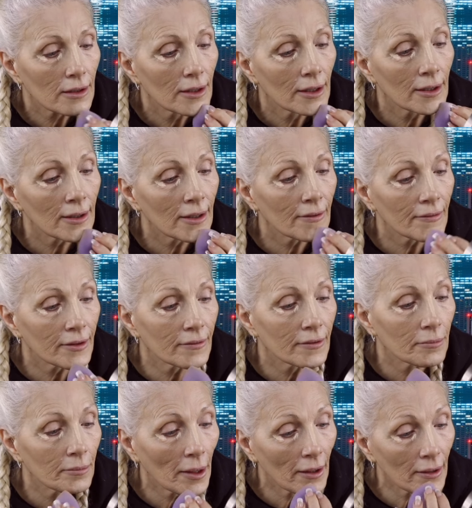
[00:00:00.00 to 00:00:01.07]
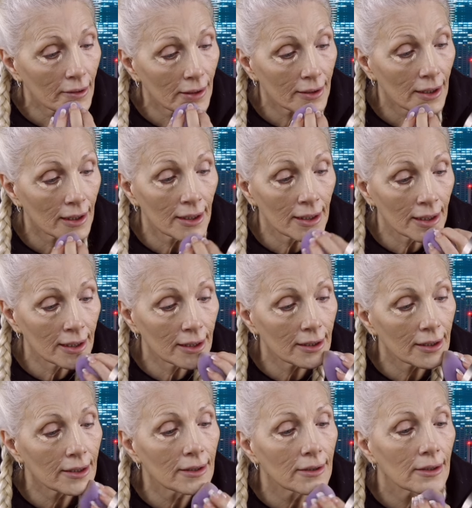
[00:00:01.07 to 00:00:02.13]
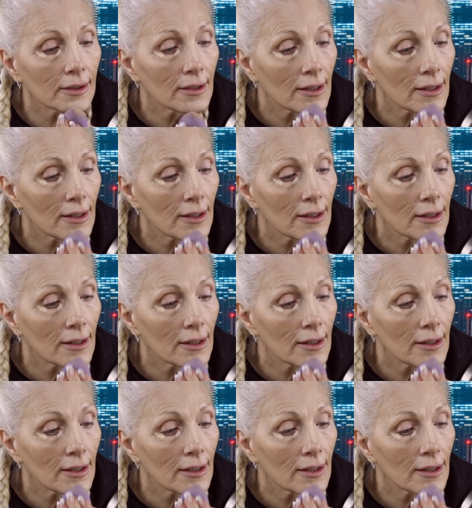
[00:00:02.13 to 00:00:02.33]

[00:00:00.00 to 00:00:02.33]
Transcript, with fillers: And I haven't even powdered anything.